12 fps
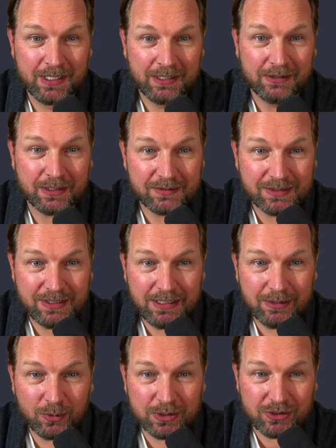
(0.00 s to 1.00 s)
Not
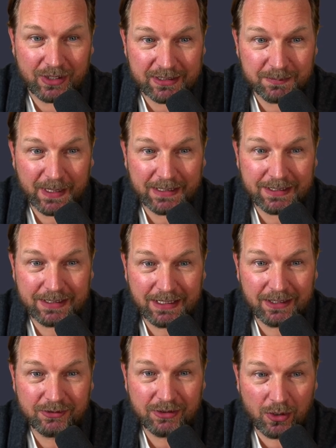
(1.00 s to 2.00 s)
seeing what you expected
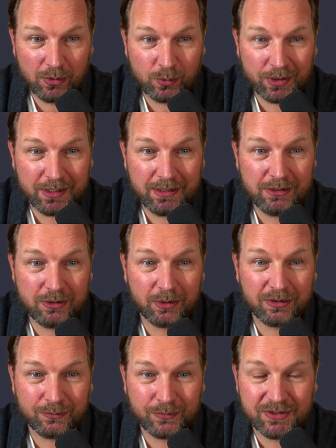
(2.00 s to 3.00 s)
here. Don't worry, your
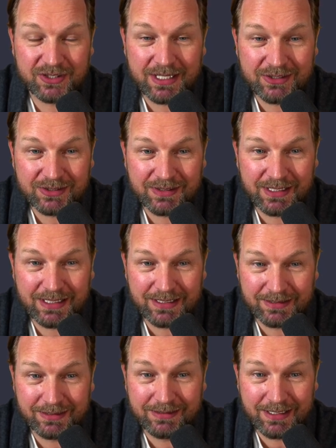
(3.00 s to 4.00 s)
conversation
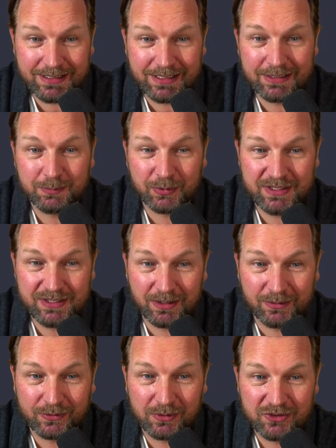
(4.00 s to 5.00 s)
data is
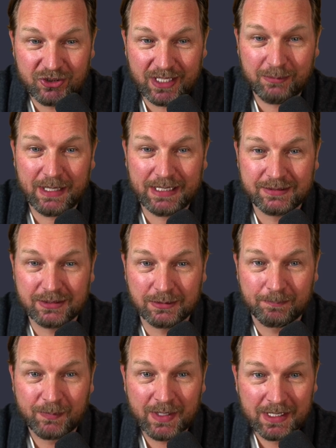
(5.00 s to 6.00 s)
preserved. Check back
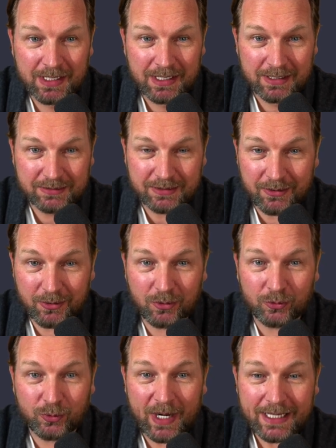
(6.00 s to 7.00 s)
soon. So
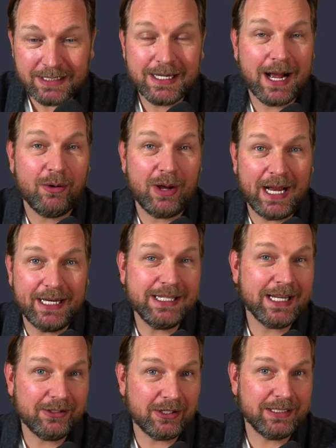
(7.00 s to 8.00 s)
right now, I
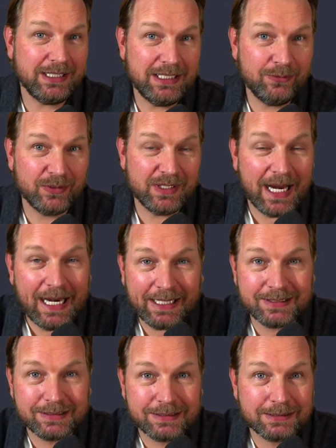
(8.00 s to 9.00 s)
cannot even
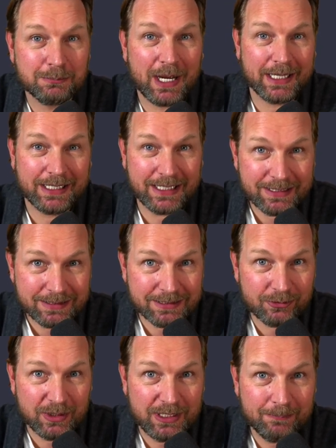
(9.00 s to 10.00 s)
access my
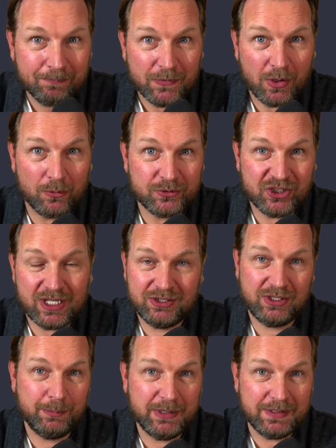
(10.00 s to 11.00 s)
history of
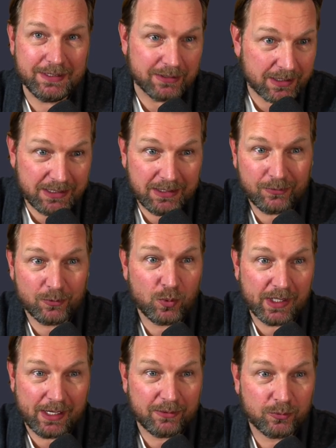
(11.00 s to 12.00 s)
ChatGPT, not even
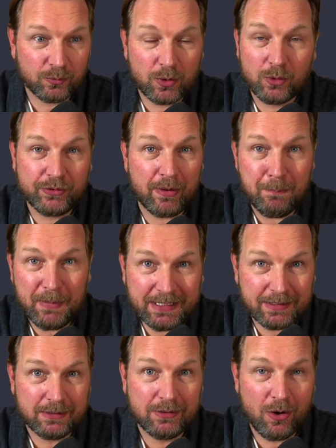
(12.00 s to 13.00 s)
what I wrote a
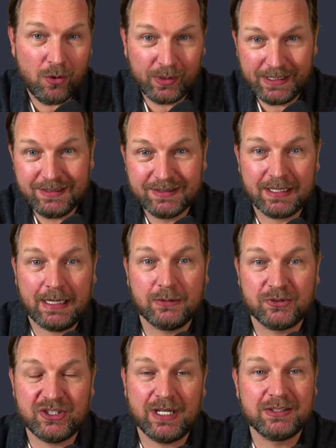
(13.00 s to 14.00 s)
minute ago inside
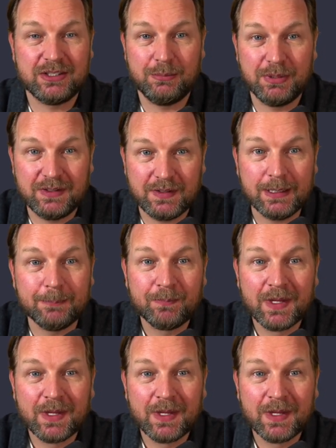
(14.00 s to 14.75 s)
of ChatGPT.